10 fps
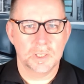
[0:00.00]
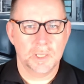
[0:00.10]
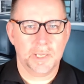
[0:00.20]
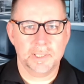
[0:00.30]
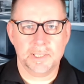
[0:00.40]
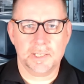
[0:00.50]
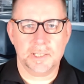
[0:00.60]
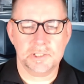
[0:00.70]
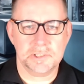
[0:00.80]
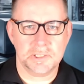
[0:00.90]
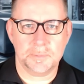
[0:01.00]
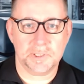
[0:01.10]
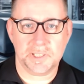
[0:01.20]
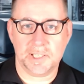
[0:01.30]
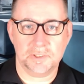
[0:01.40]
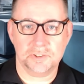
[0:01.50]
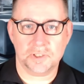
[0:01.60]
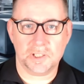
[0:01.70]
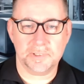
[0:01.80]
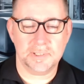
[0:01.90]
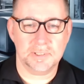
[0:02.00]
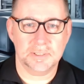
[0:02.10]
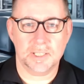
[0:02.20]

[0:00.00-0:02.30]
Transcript: Hey Nick, it's Martijn at Salt.